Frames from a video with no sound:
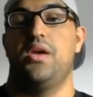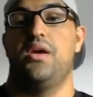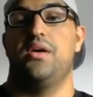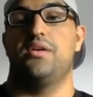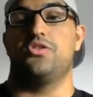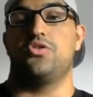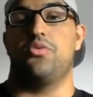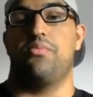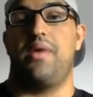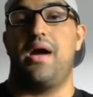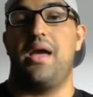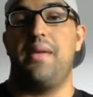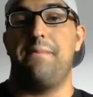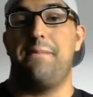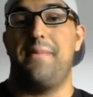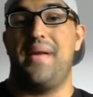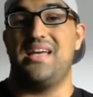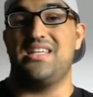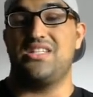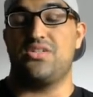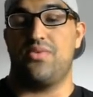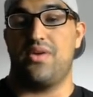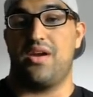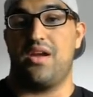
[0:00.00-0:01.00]
So my
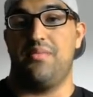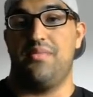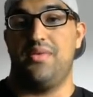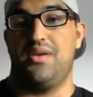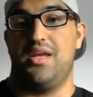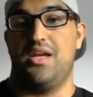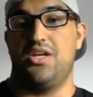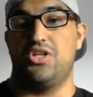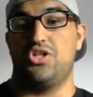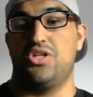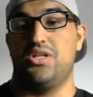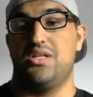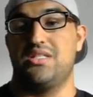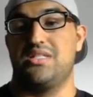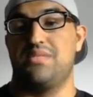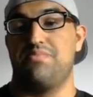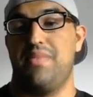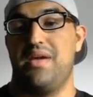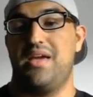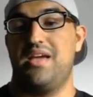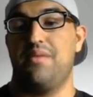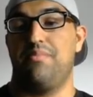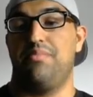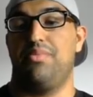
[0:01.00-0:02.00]
best recommendation is
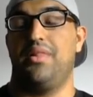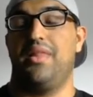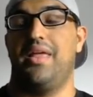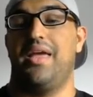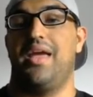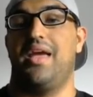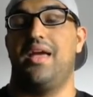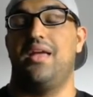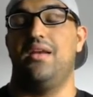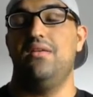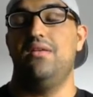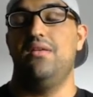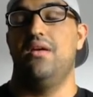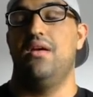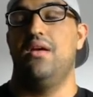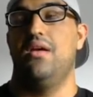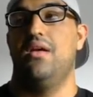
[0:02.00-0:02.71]
make a plan